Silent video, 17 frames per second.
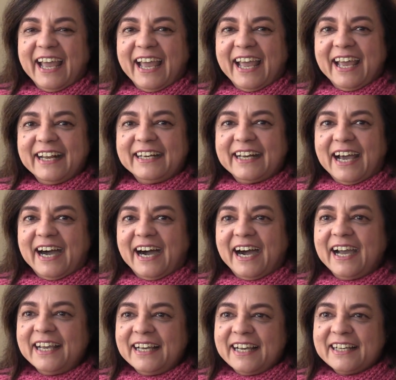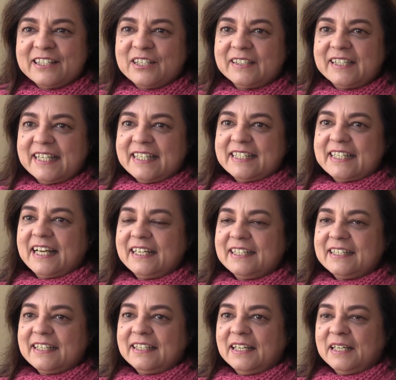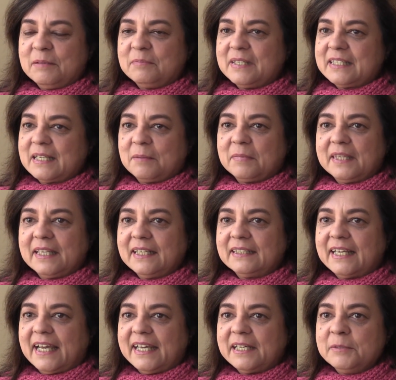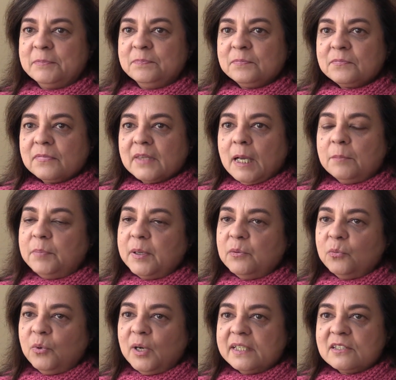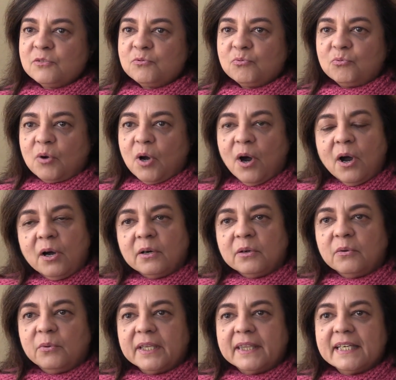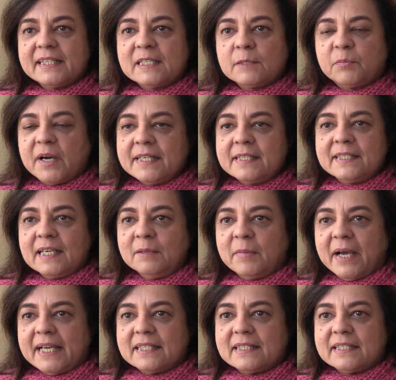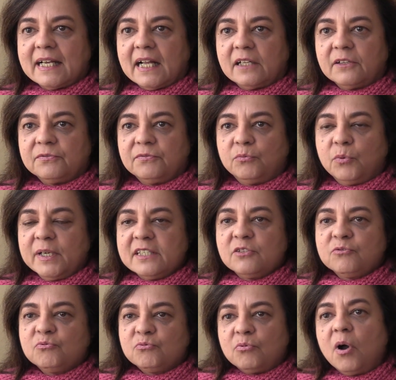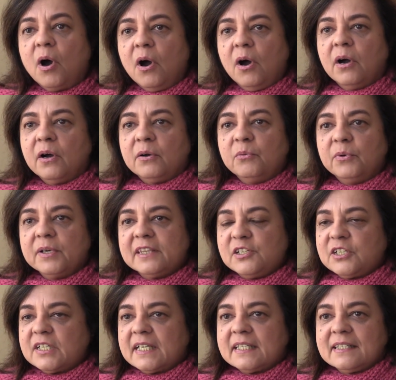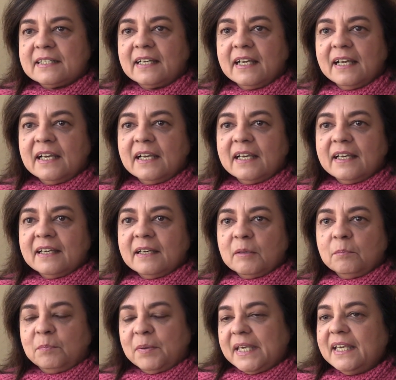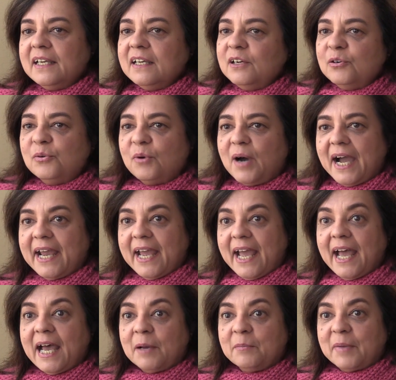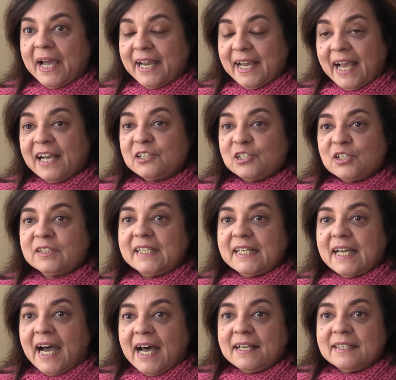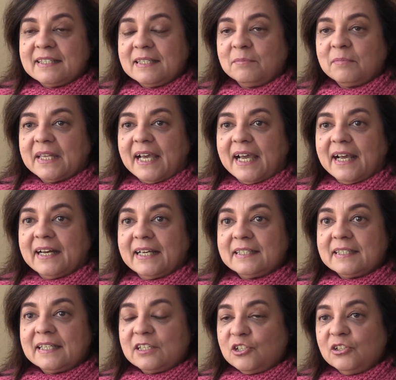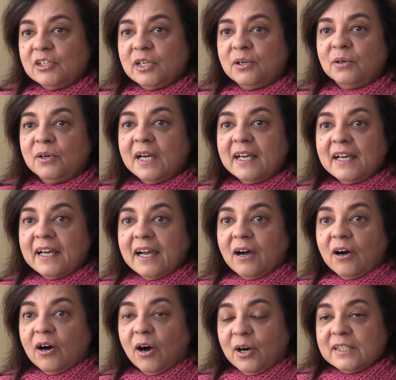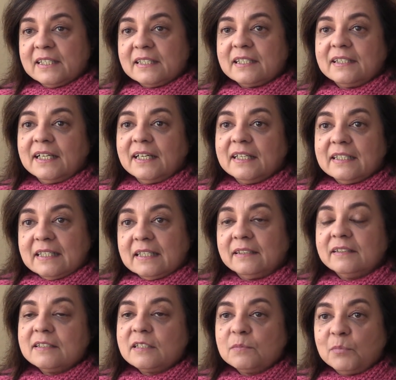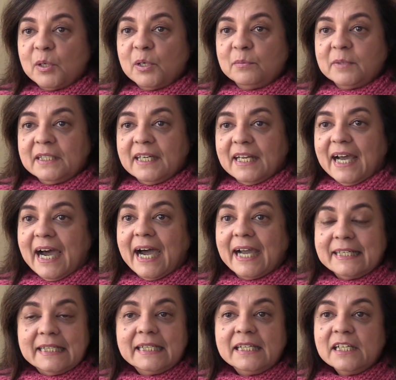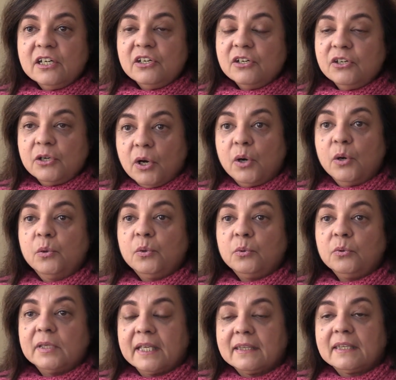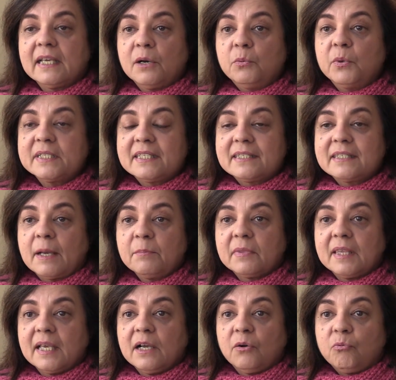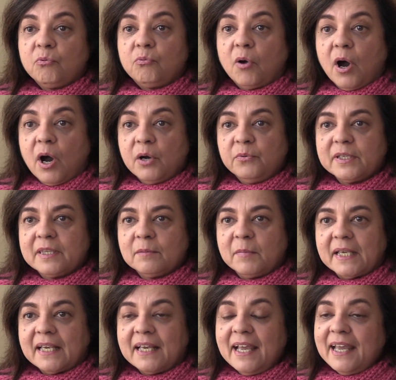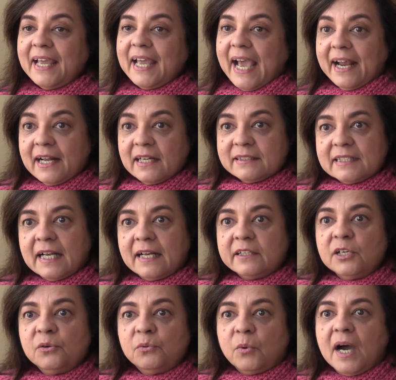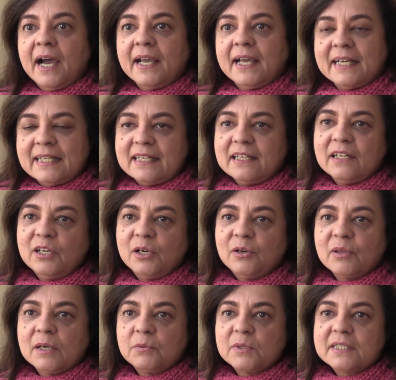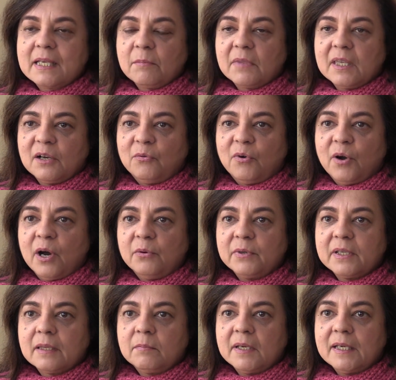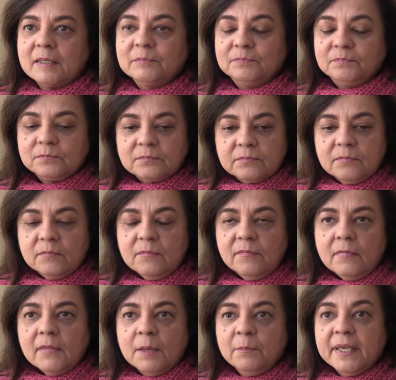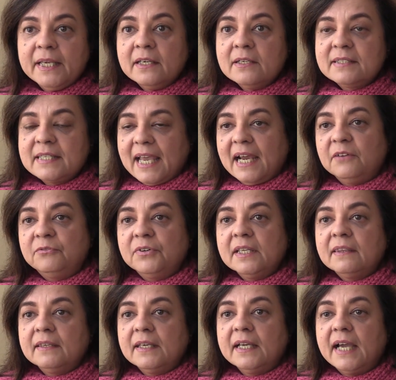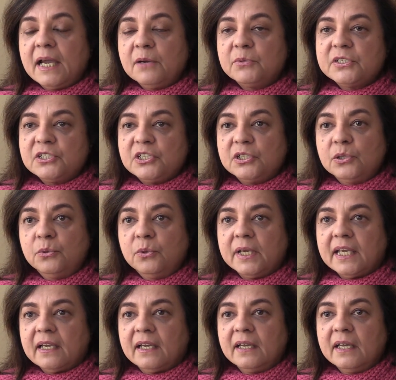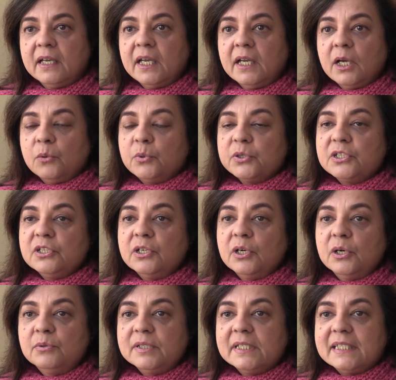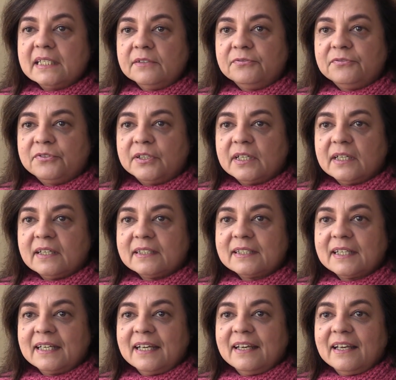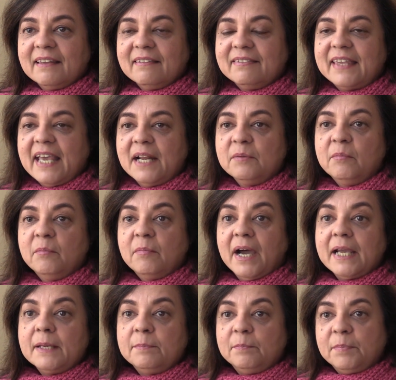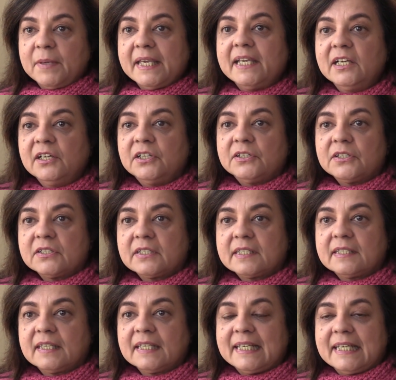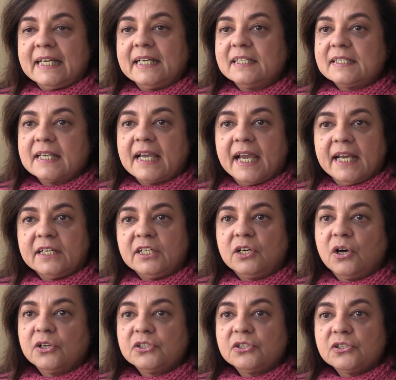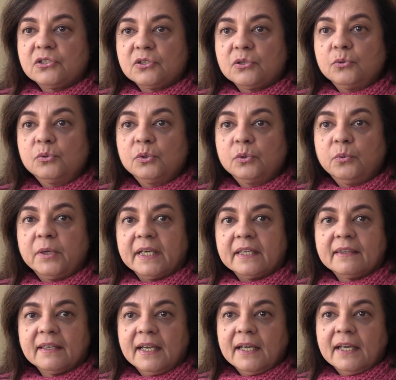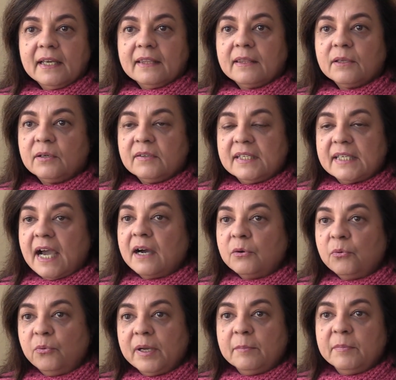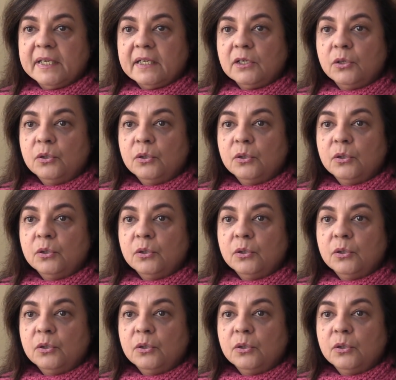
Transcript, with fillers: And I actually said to him something like, But what's wrong with expressing myself? What's wrong with just being who I am. I actually asked him that. I said, you know, honestly, until this moment, I didn't know that there was something wrong with me. And I'll tell you why I didn't know there was something wrong with me. Because everything I was doing was no different than my peers, the kids I had gone to school with, the young women